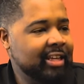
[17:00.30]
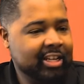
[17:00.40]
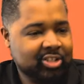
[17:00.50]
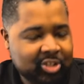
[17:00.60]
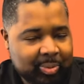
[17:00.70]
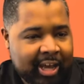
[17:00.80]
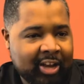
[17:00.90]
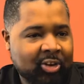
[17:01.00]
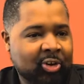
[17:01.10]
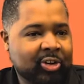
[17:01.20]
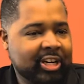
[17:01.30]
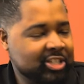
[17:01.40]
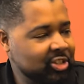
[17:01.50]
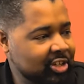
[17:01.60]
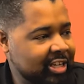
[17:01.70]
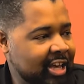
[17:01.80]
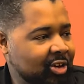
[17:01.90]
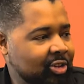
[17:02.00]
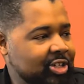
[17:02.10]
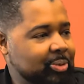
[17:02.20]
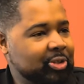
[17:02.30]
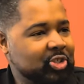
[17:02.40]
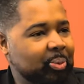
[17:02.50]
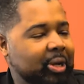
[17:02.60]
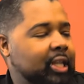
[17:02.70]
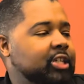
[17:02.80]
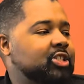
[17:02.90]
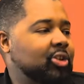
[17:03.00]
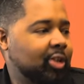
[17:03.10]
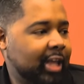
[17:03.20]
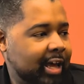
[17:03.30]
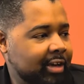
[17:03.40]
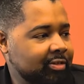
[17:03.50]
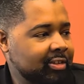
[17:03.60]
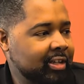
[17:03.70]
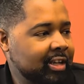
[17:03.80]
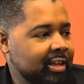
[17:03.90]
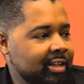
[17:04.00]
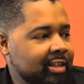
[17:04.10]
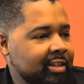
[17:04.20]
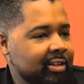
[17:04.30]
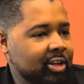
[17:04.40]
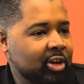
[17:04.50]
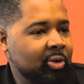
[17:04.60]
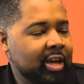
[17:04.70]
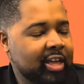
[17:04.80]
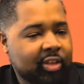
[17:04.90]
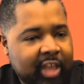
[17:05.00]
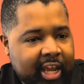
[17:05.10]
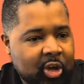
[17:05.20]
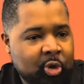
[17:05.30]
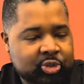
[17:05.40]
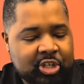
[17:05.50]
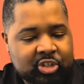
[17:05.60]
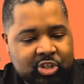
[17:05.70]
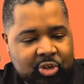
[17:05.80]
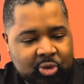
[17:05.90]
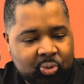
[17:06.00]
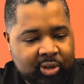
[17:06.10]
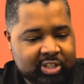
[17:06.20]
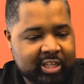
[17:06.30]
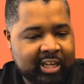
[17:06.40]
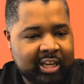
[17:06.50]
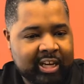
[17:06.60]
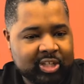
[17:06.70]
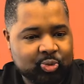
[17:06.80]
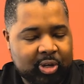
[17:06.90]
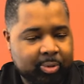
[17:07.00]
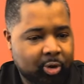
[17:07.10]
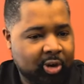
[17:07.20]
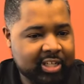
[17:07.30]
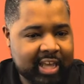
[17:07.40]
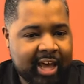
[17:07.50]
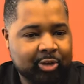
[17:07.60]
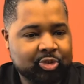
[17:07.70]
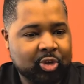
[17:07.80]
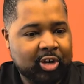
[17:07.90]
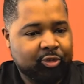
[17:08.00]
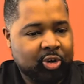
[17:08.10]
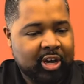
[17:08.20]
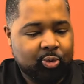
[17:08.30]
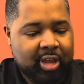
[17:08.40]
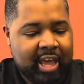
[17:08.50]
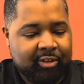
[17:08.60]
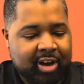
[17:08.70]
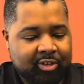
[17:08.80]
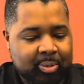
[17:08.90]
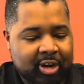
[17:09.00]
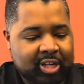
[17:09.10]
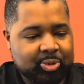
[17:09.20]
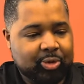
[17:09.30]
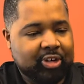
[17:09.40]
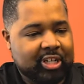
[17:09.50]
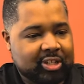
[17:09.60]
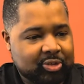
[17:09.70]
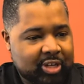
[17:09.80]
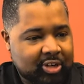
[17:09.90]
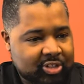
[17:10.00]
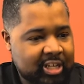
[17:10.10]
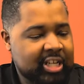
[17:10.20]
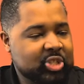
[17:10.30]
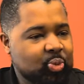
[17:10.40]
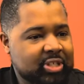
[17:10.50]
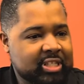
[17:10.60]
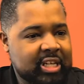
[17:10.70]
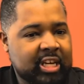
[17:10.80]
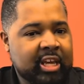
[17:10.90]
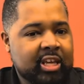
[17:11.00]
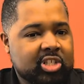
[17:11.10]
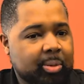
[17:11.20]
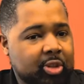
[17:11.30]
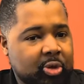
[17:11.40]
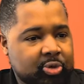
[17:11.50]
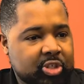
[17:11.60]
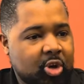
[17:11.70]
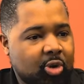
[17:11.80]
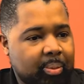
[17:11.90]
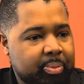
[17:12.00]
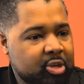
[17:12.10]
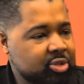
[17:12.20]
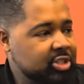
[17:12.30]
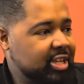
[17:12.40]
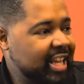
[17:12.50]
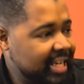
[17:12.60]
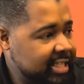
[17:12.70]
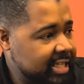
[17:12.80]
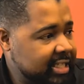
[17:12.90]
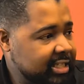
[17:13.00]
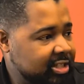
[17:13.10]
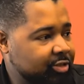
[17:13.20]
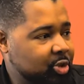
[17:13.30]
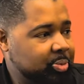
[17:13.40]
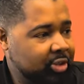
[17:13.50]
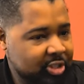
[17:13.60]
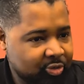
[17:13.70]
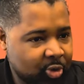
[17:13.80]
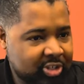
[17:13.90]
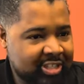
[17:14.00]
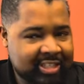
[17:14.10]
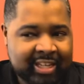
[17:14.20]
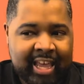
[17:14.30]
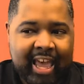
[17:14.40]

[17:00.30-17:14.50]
Yes, you're spat on. Yes, you look down and let you push on, but at least you're alive, you know? And then that goes into, once again, as we progress out of slavery and we have African-Americans moving into those inner cities and we see some of those, you know, abuses and excesses of those police forces